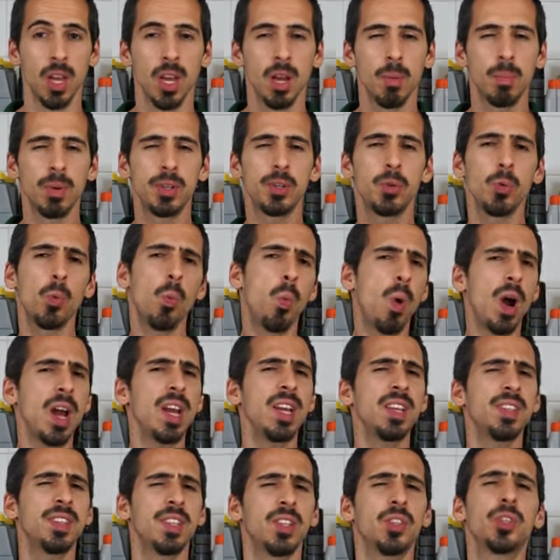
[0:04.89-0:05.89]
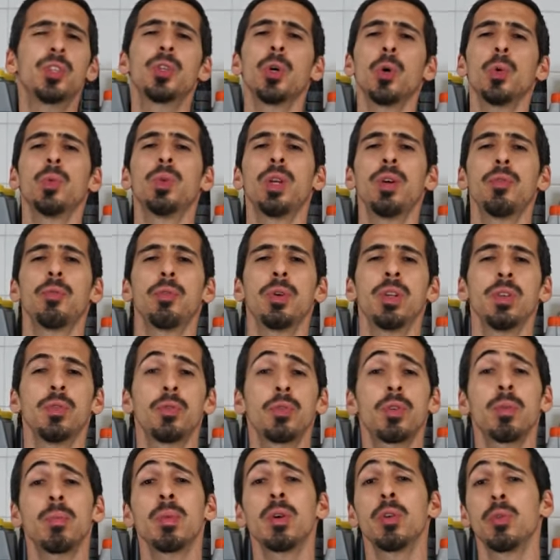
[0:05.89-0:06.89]
But why is it so different
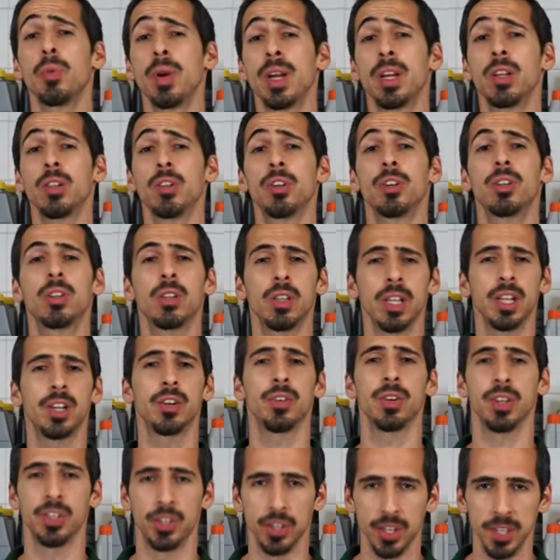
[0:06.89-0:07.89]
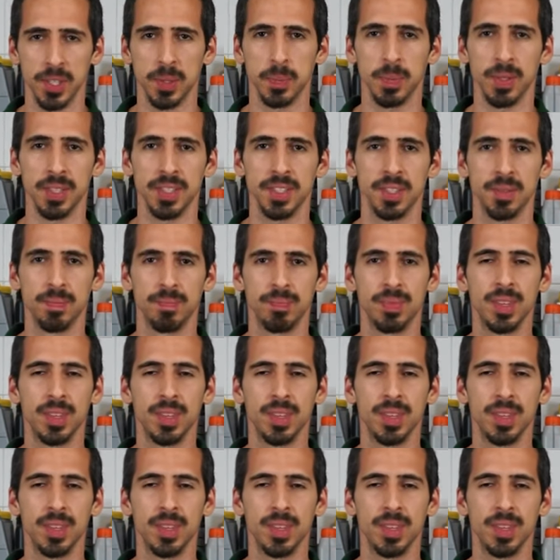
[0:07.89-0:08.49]
from a regular clicker adjustment?